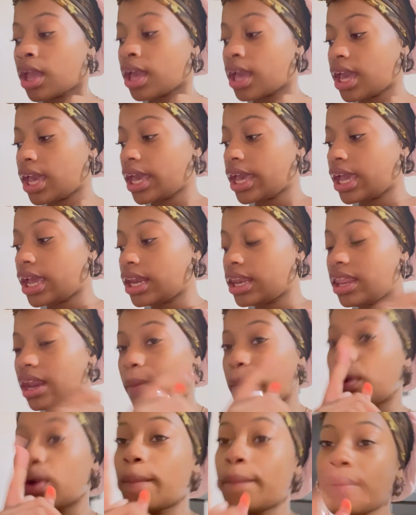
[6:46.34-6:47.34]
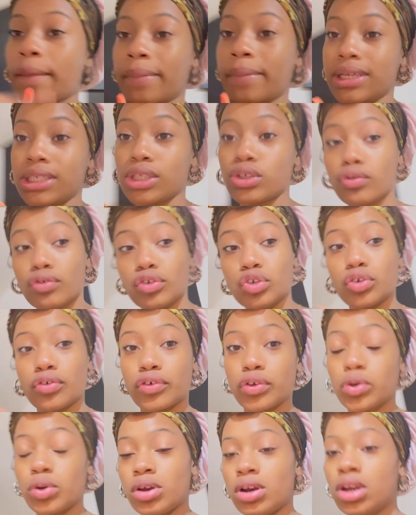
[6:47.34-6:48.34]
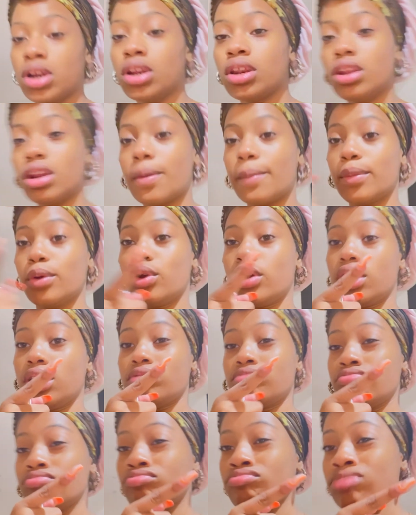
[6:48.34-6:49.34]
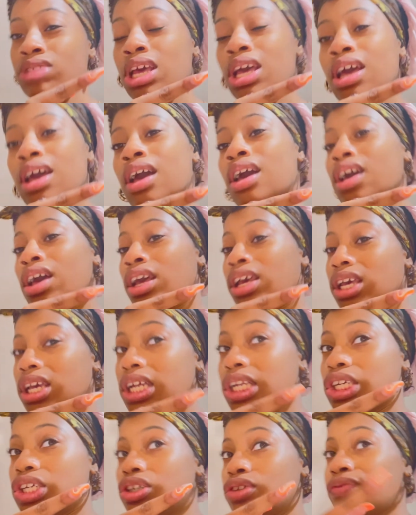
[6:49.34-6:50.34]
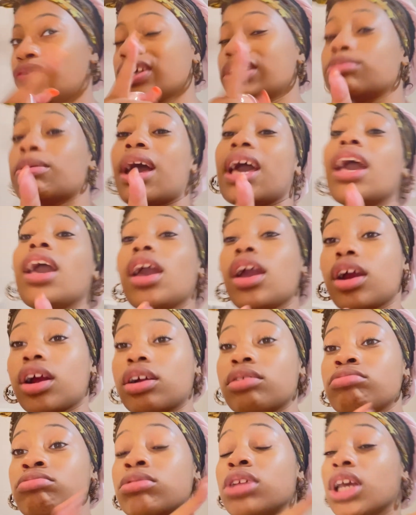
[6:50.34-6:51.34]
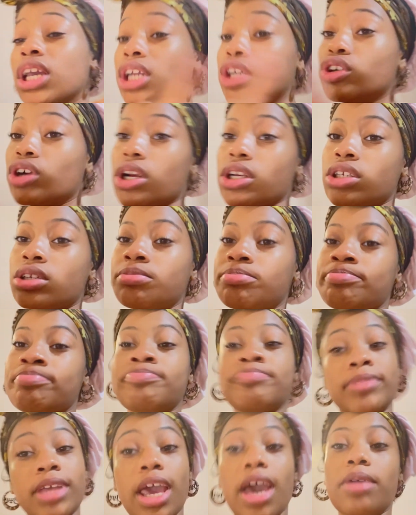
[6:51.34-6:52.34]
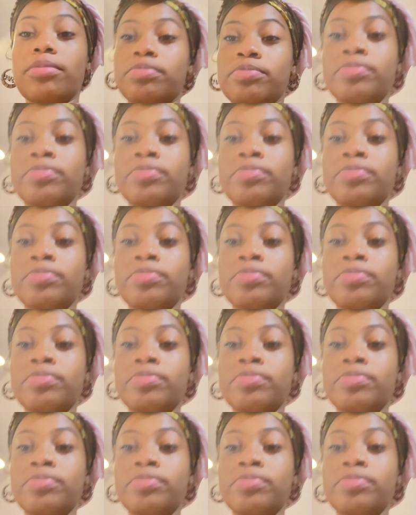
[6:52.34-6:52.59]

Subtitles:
and then I'm gonna put my silver jewelry on. Then I'm gonna get fix my hair, then get dressed. Yeah.